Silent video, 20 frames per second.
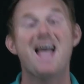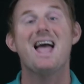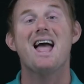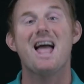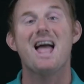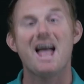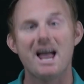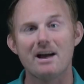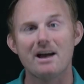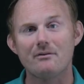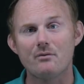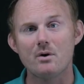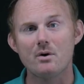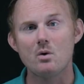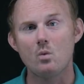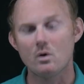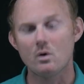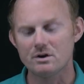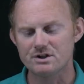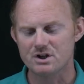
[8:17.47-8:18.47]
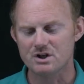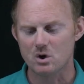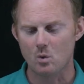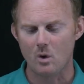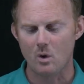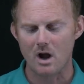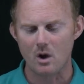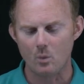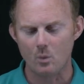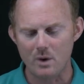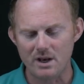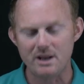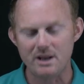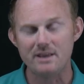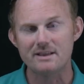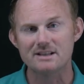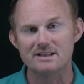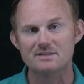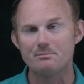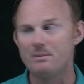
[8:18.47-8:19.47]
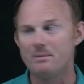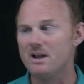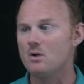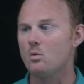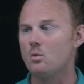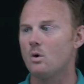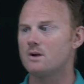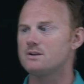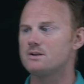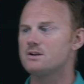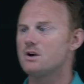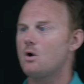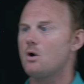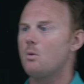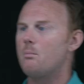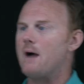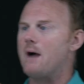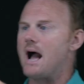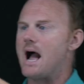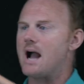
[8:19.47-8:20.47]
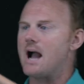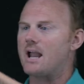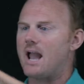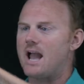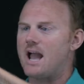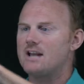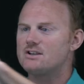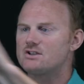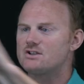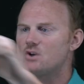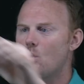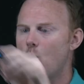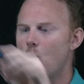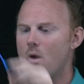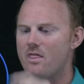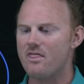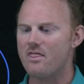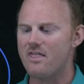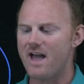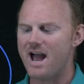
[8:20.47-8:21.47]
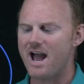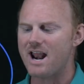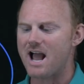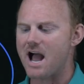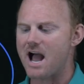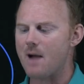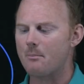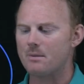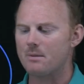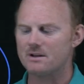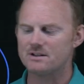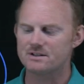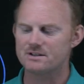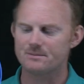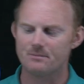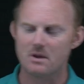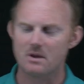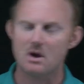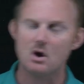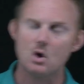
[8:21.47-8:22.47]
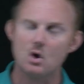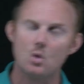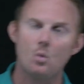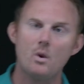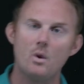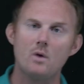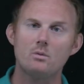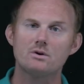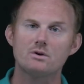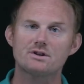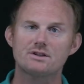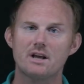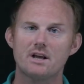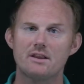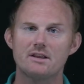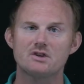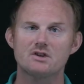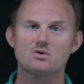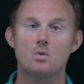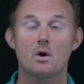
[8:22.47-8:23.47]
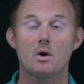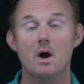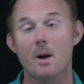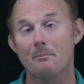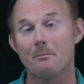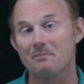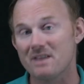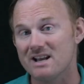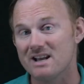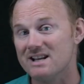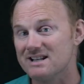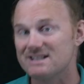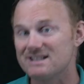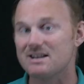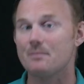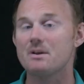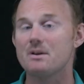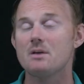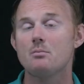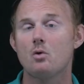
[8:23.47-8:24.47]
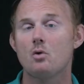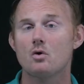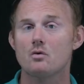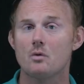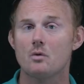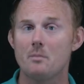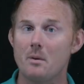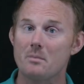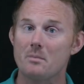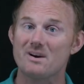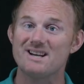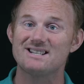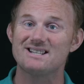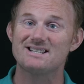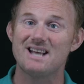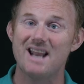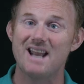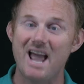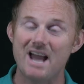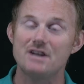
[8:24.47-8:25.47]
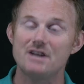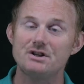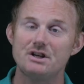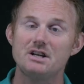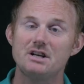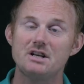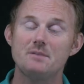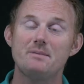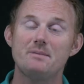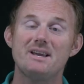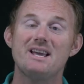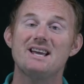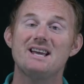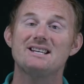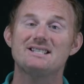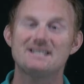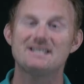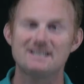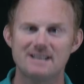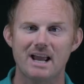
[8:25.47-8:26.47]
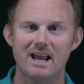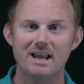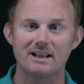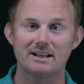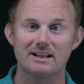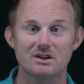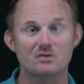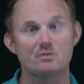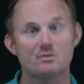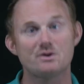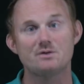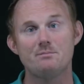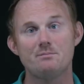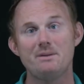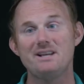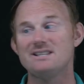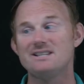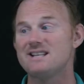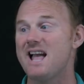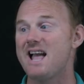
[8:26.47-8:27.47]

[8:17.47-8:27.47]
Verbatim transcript: Every once in a while, we need this big one to go back. And so when that happens, we will send this one up. Something important to remember is that H T T P is stateless, which means